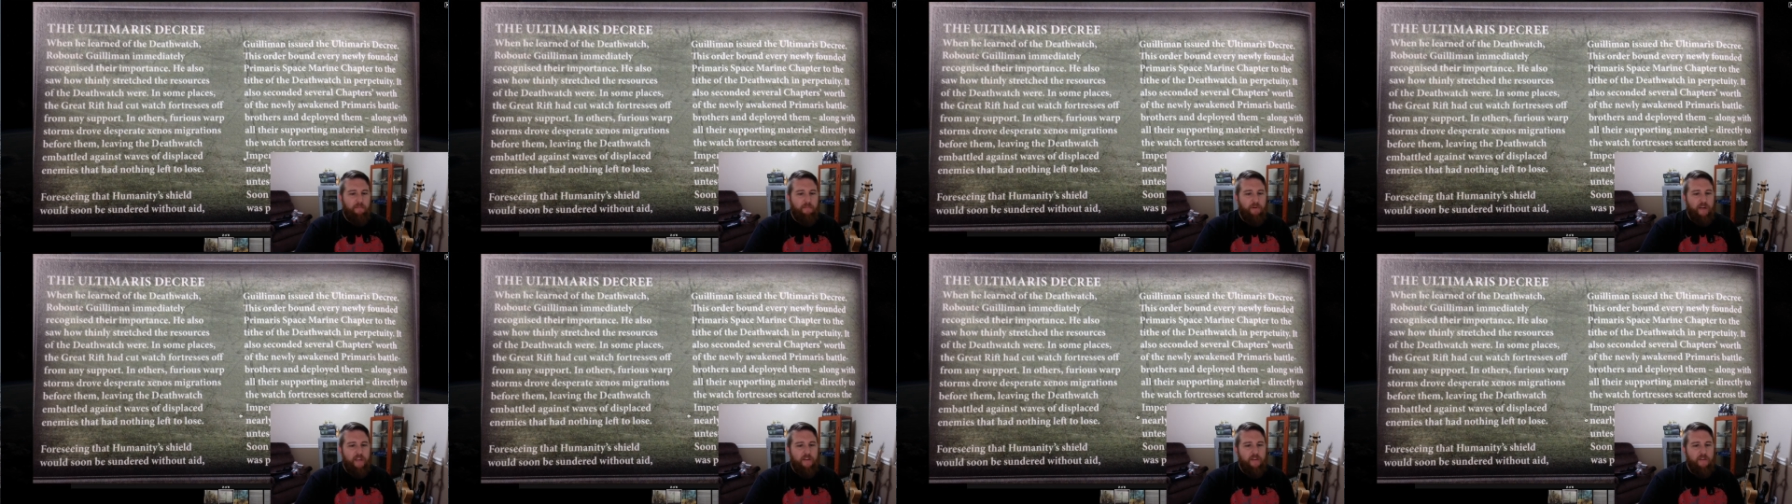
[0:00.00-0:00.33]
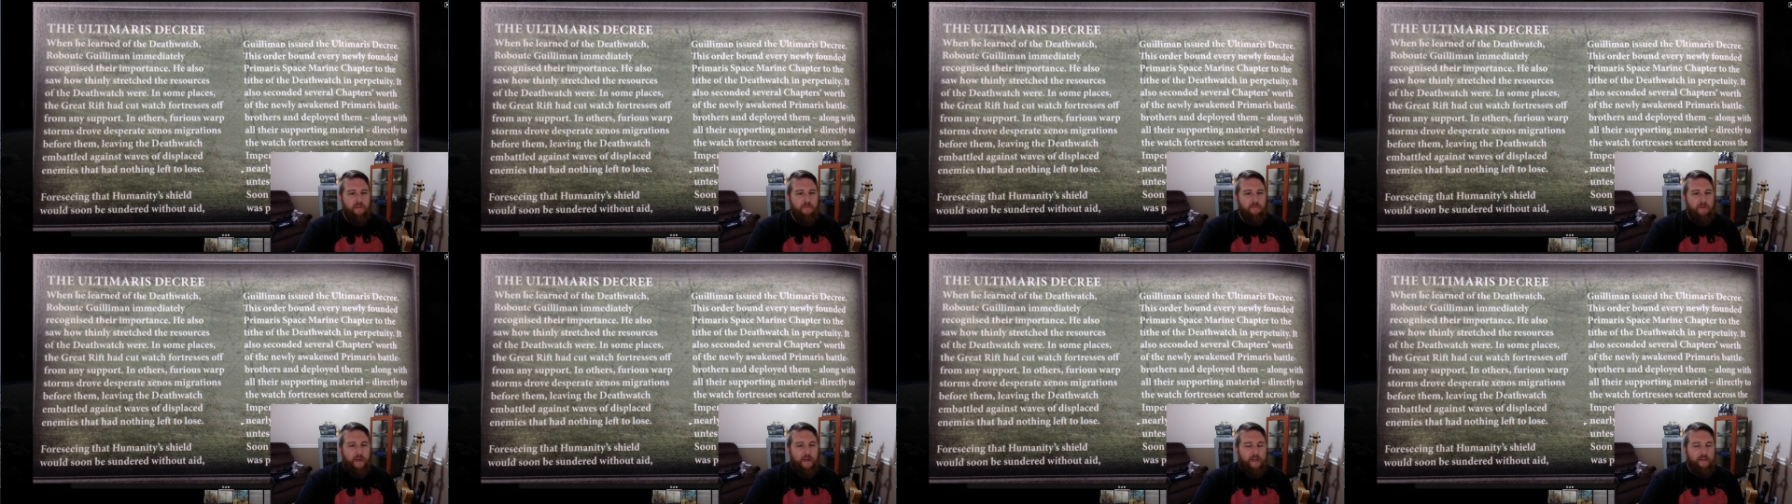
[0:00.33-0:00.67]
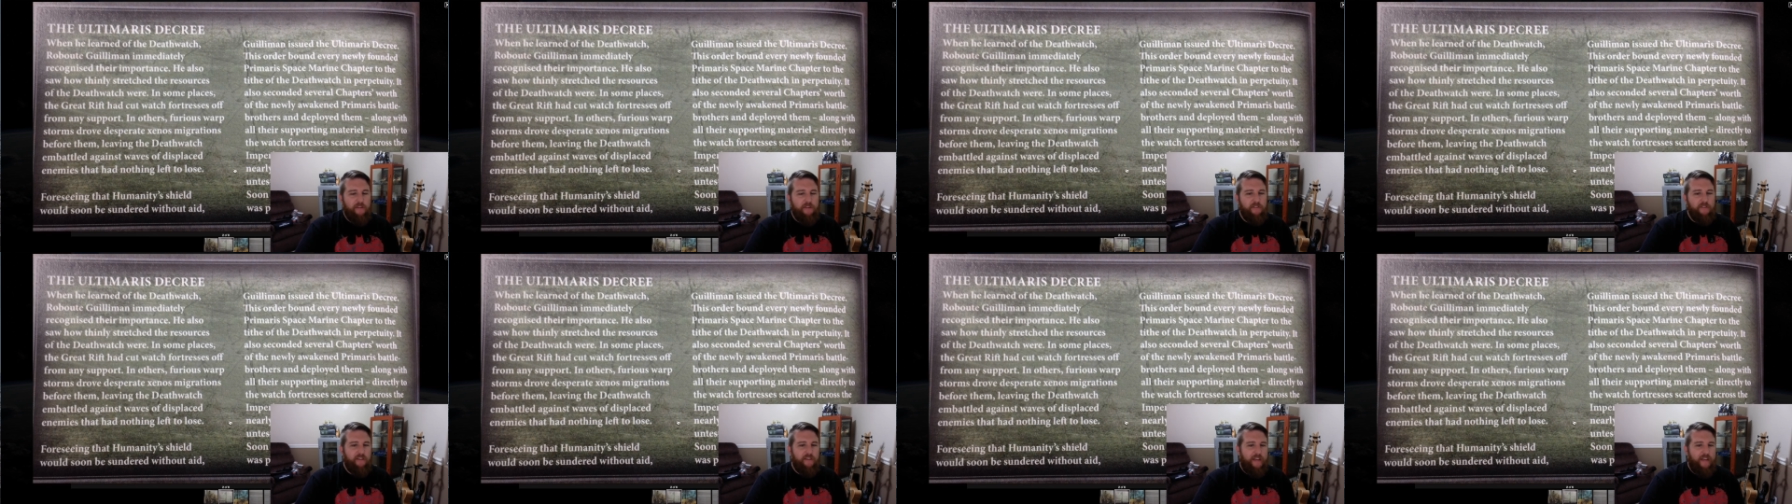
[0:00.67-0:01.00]
brand new
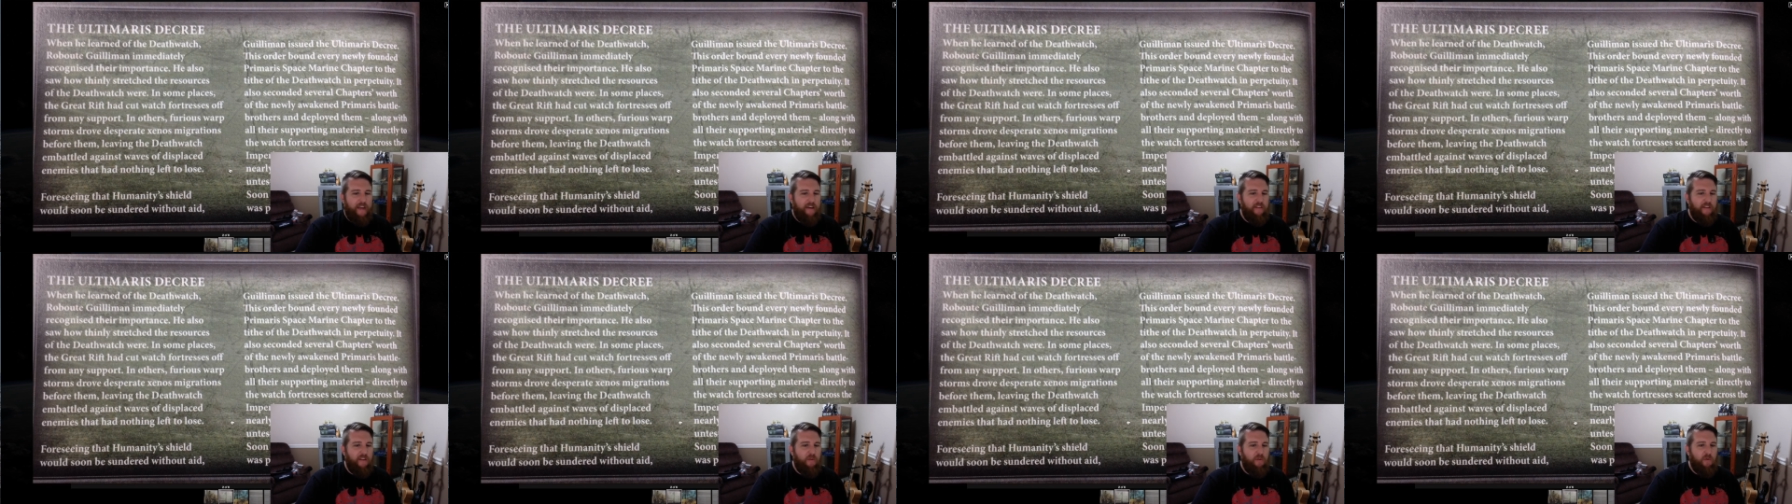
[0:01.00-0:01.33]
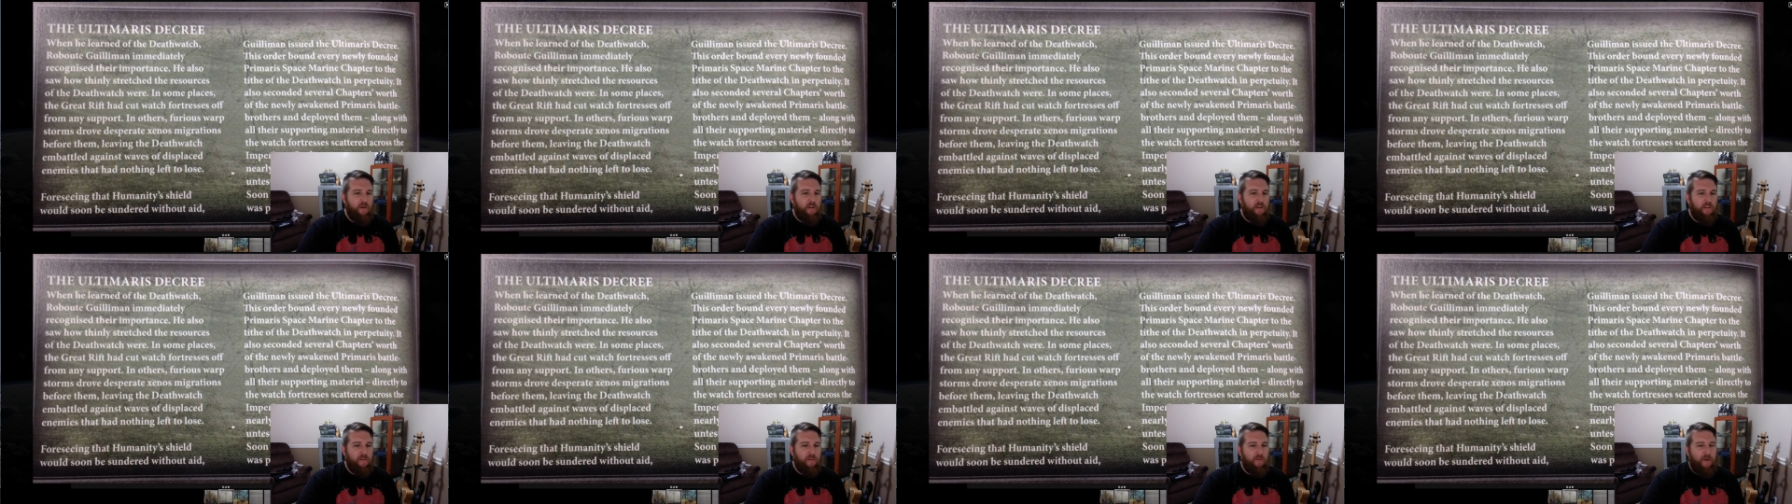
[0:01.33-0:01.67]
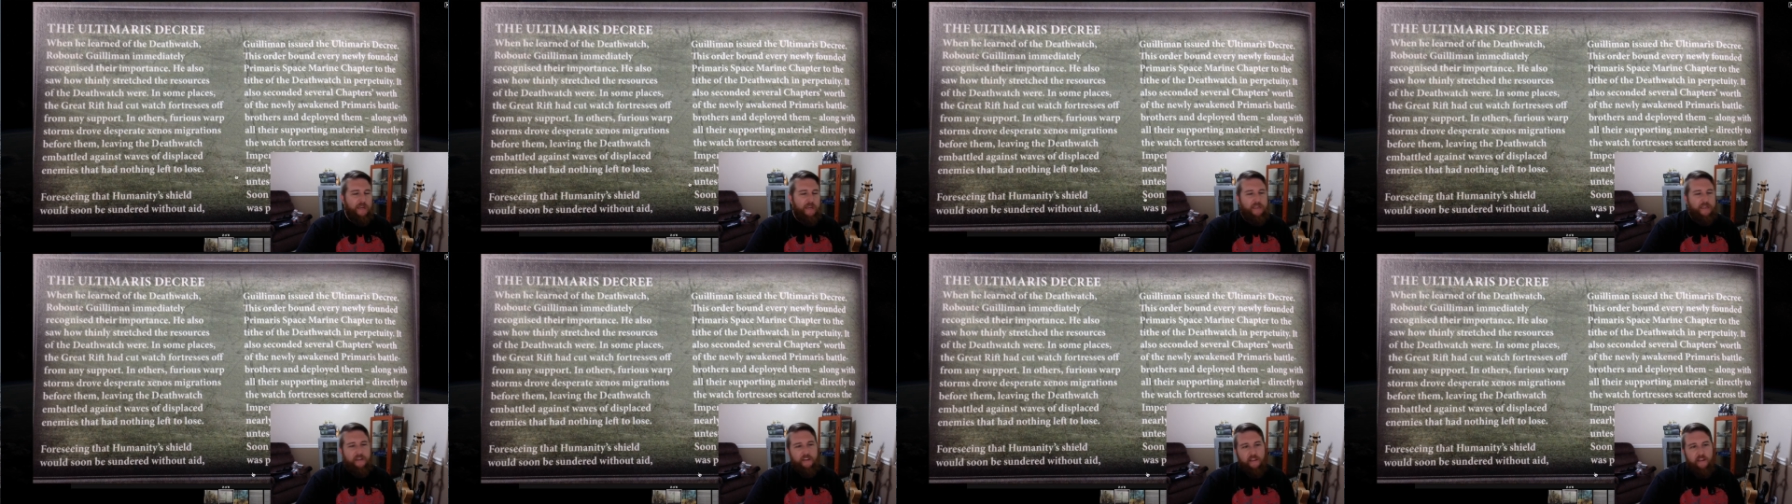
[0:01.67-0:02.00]
models and how they work their
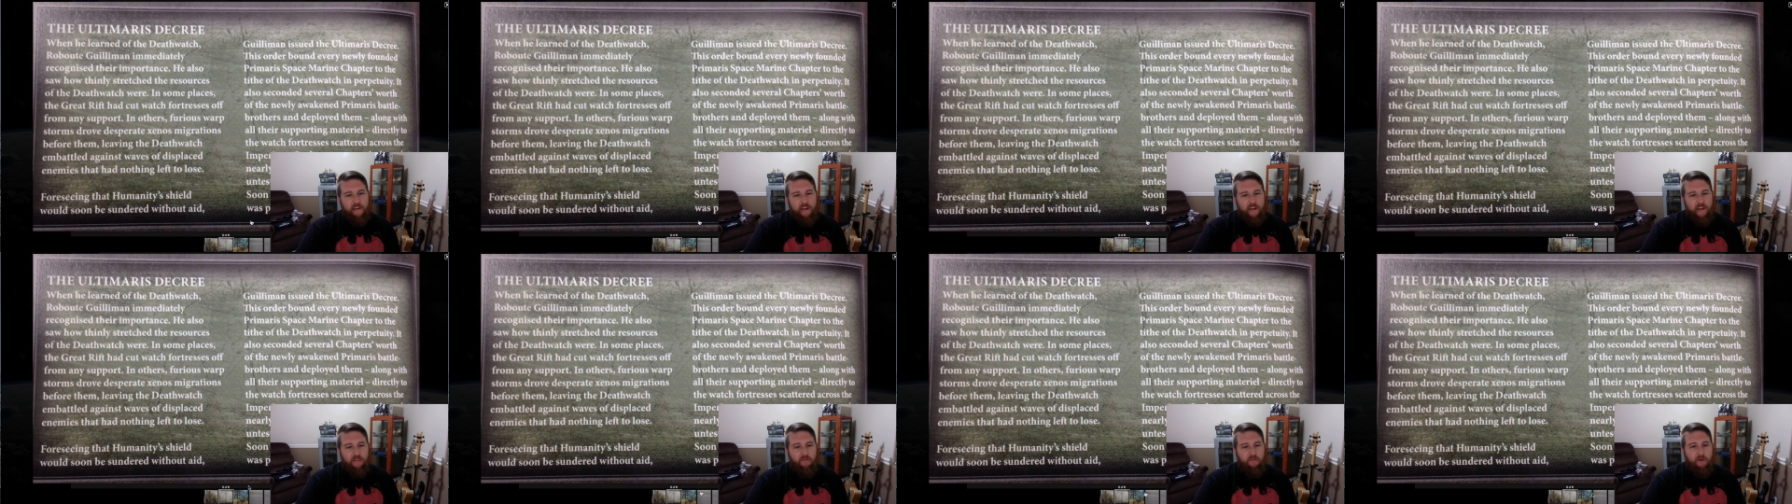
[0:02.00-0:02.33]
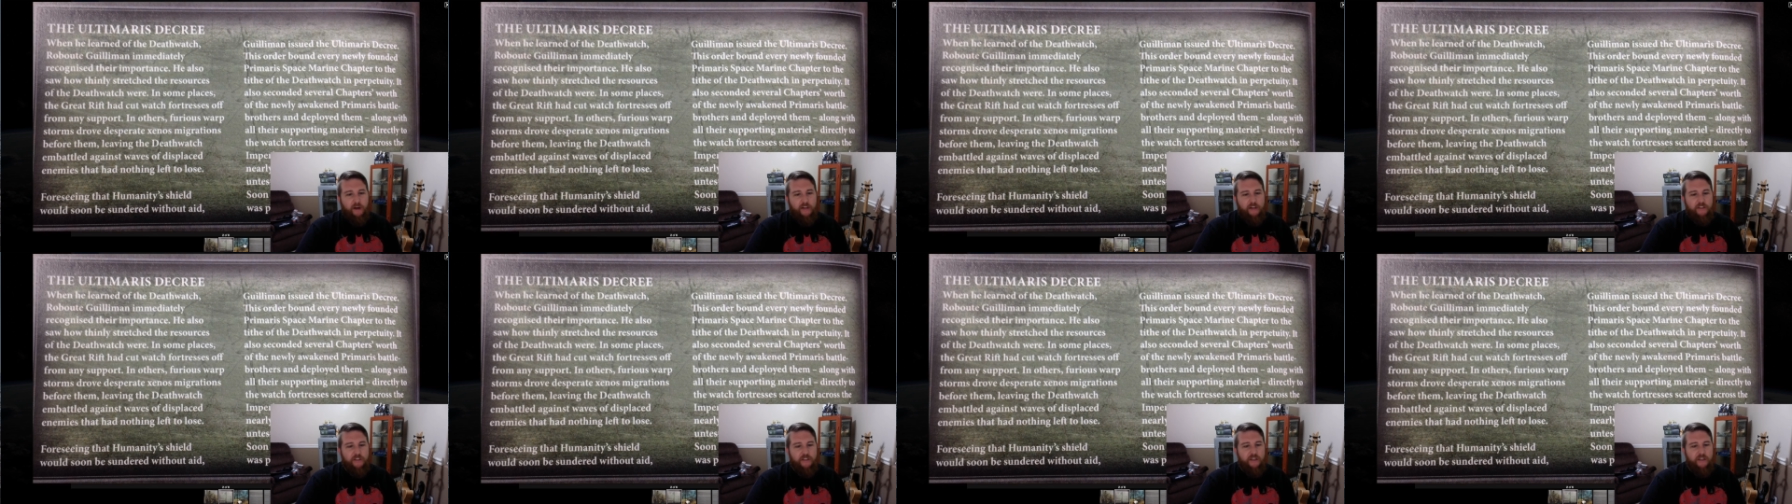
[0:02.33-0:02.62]
way into the Deathwatch.